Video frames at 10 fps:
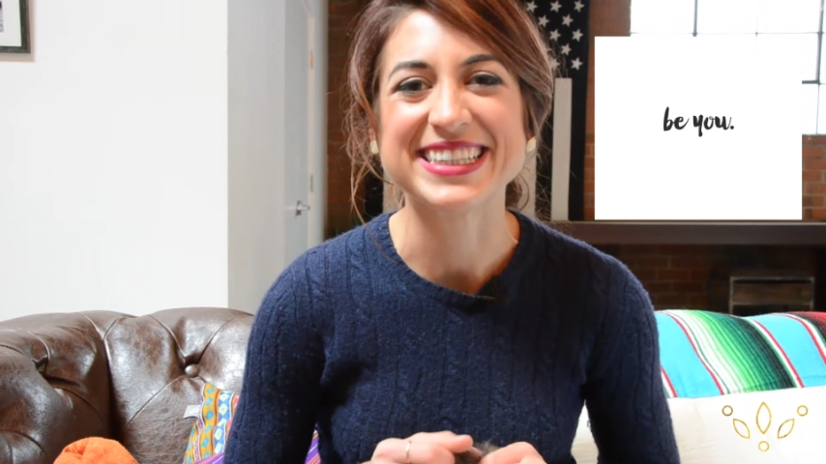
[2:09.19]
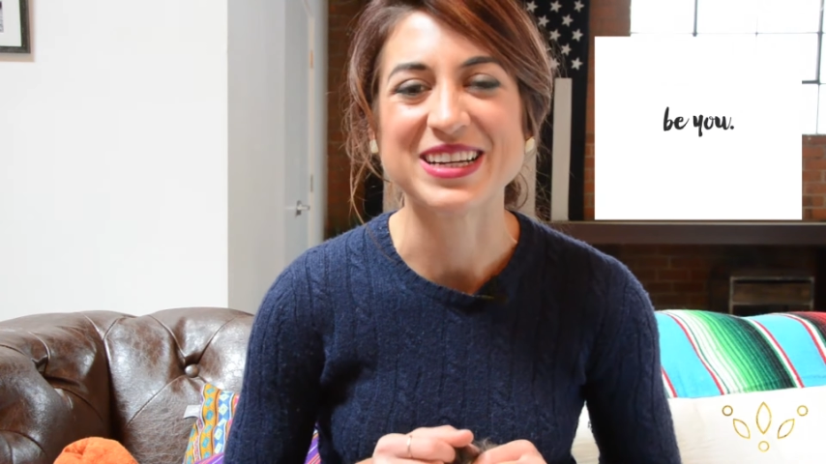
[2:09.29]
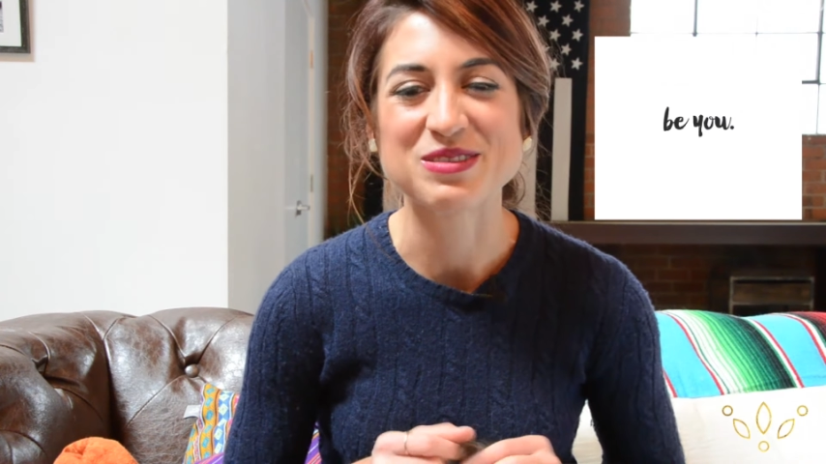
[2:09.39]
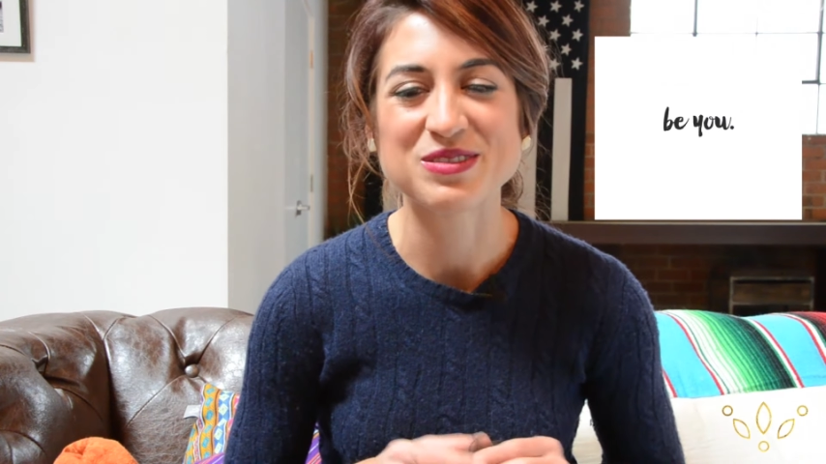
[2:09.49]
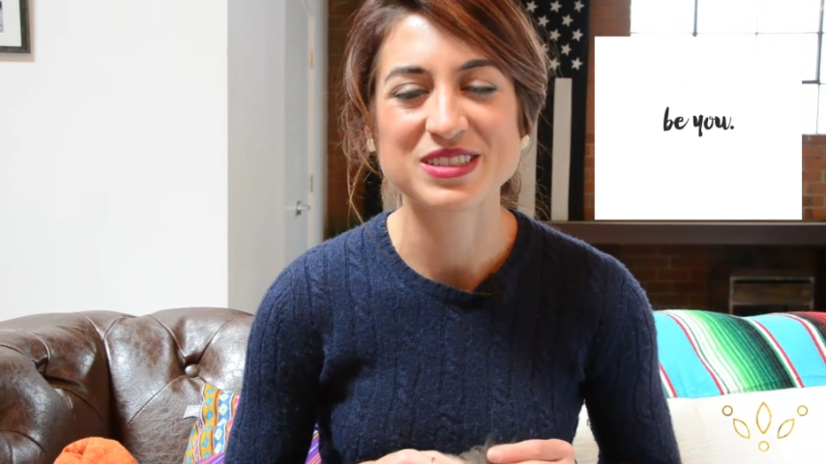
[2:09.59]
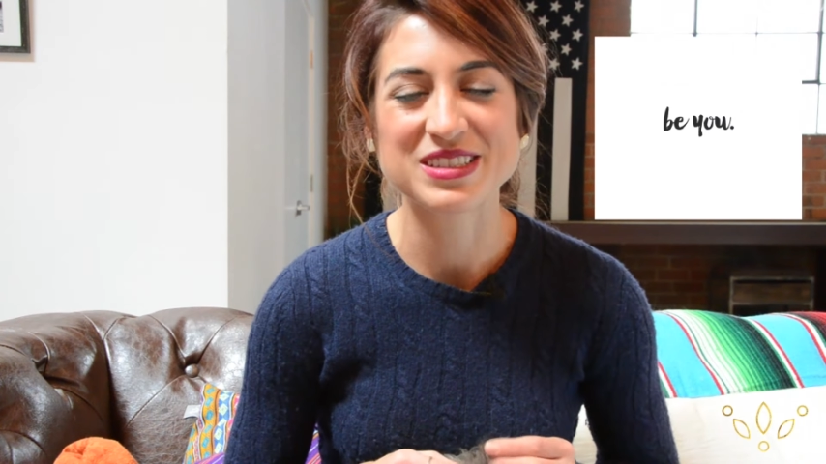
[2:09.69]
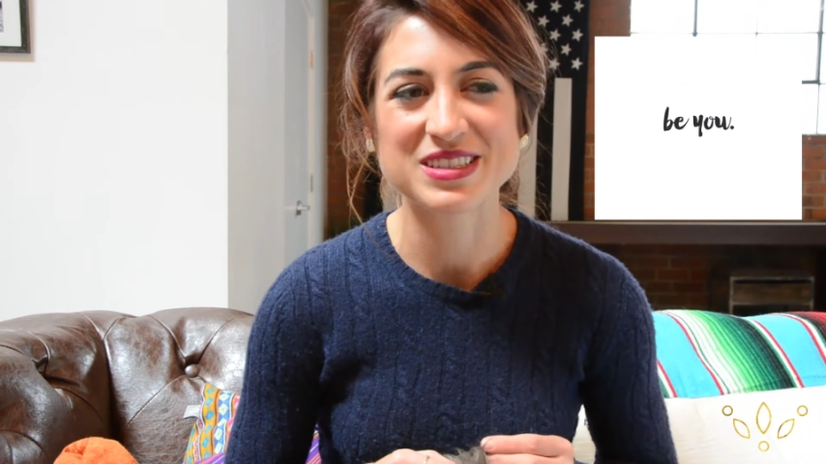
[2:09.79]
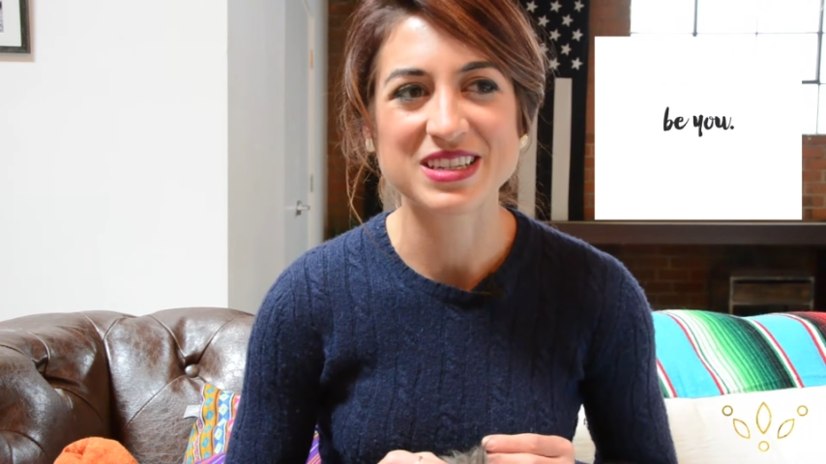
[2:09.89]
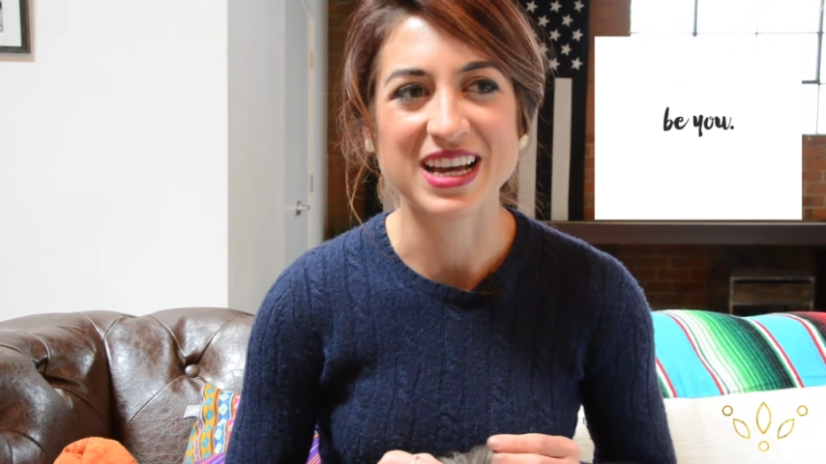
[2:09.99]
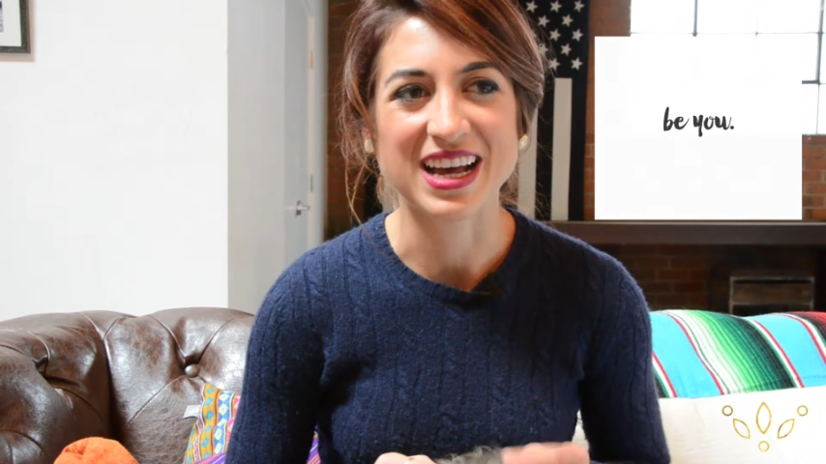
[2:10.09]
you
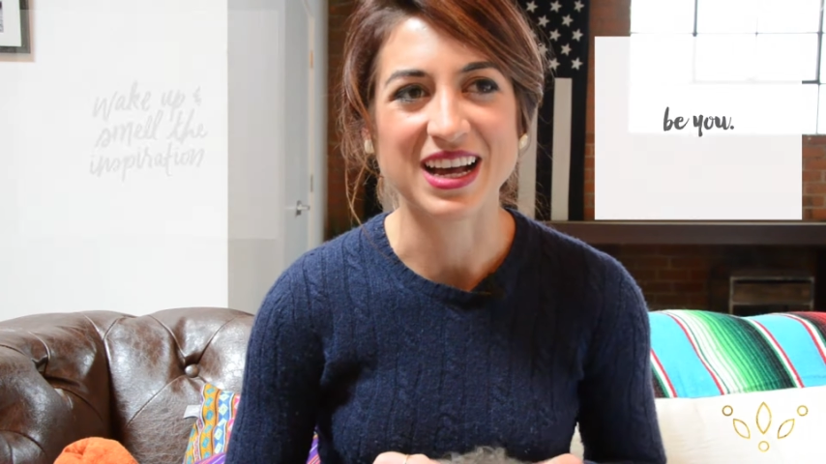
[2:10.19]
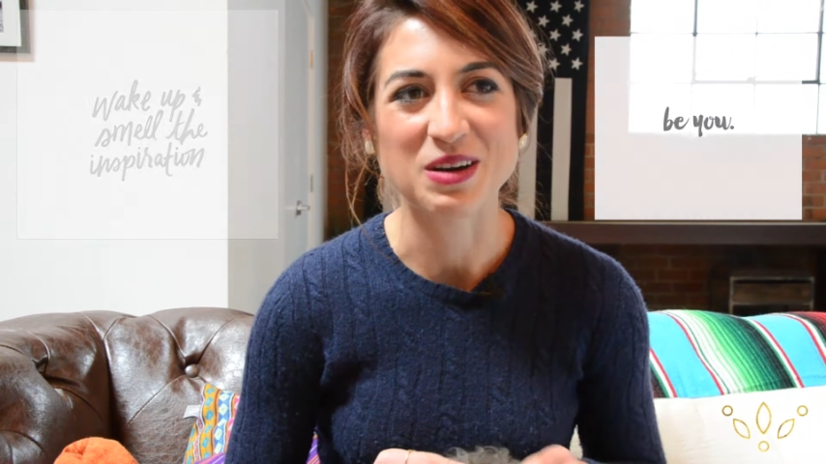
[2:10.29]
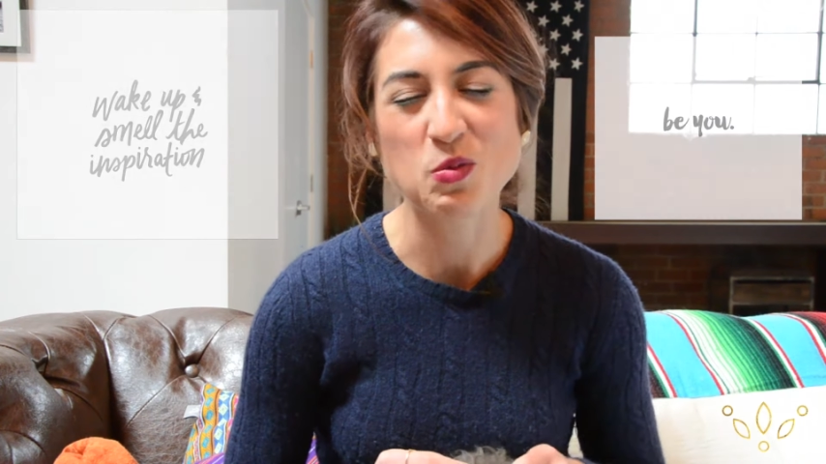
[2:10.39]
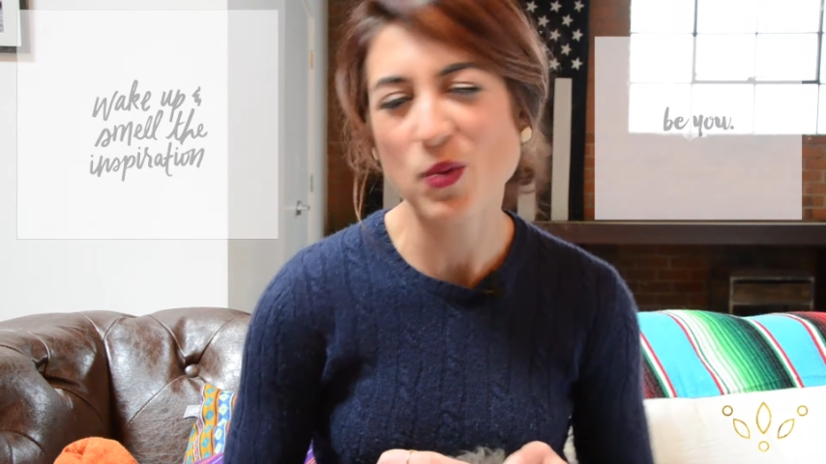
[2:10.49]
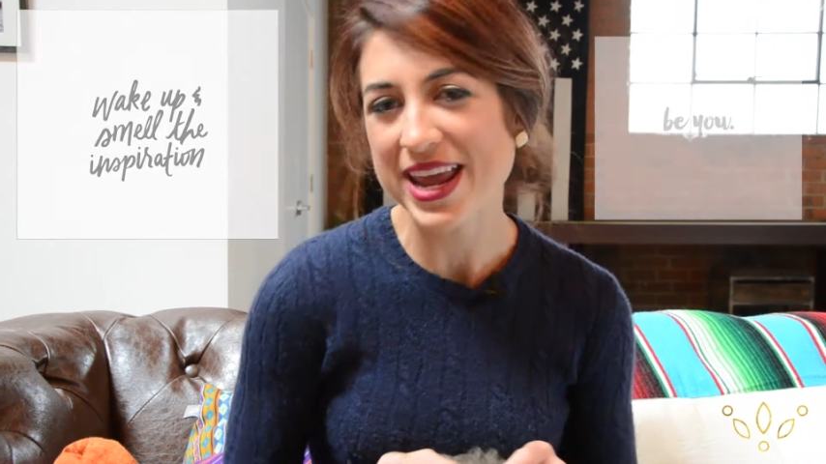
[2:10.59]
know,